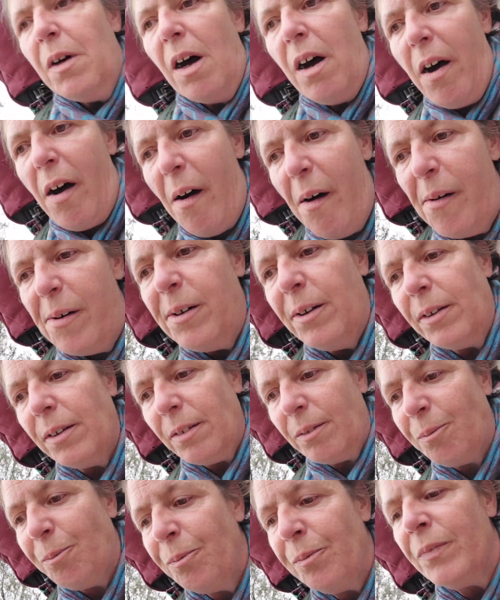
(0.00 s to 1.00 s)

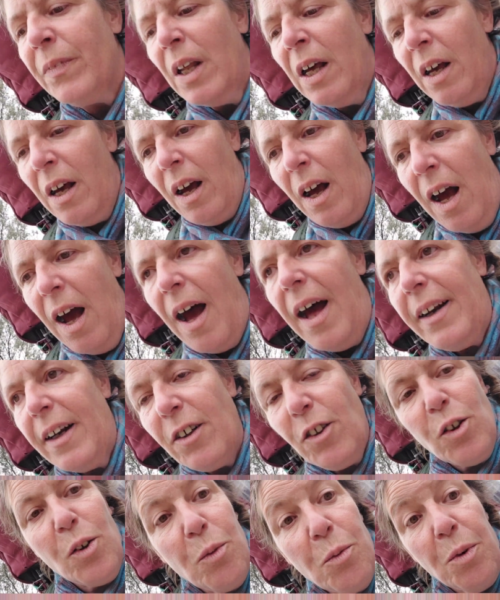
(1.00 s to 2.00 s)
And I
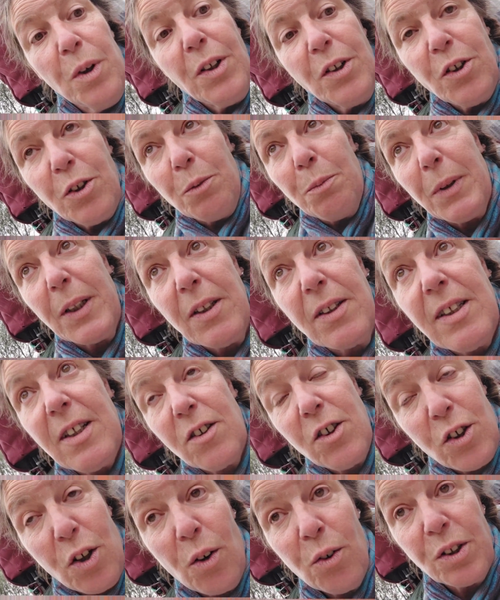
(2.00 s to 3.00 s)
don't want to because
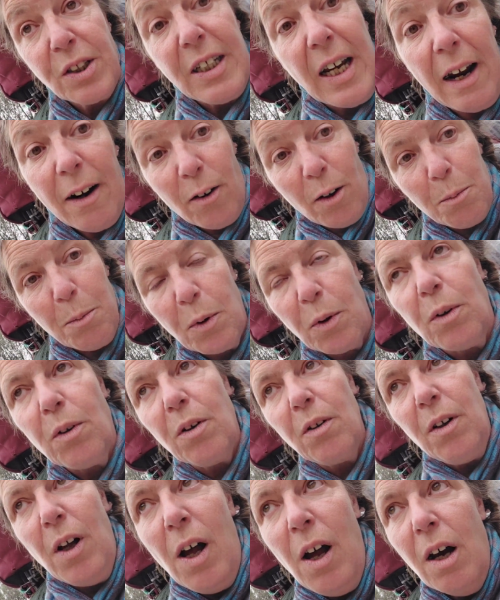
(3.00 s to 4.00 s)
it's so terrible
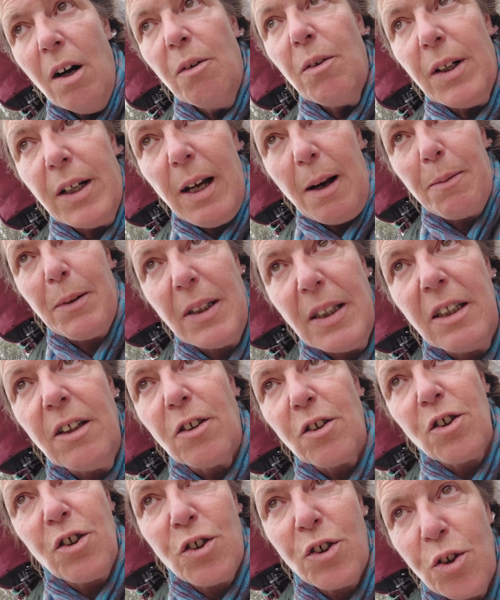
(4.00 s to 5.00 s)
what happened here.
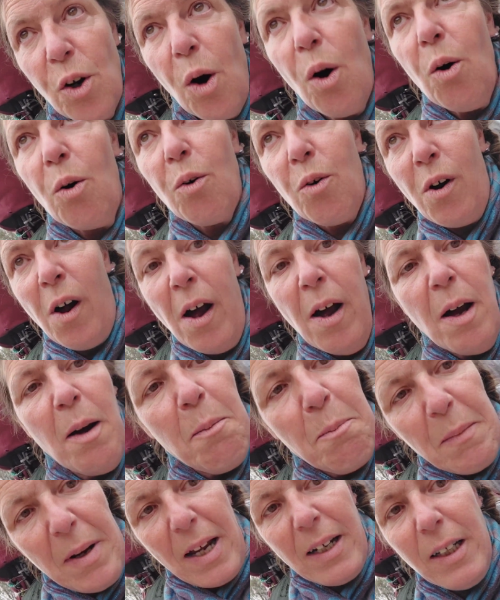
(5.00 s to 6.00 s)
So
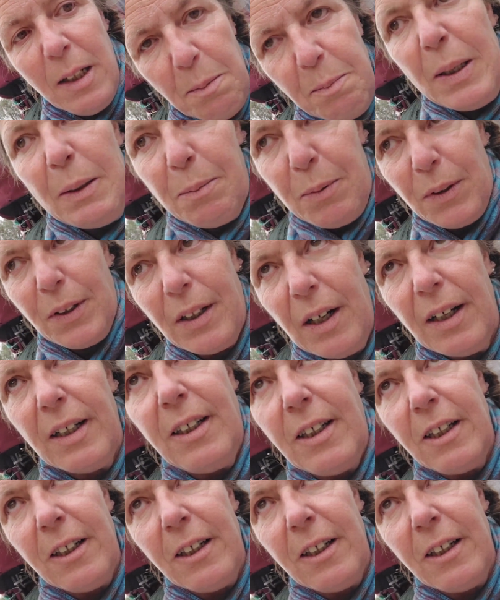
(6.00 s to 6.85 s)
many people died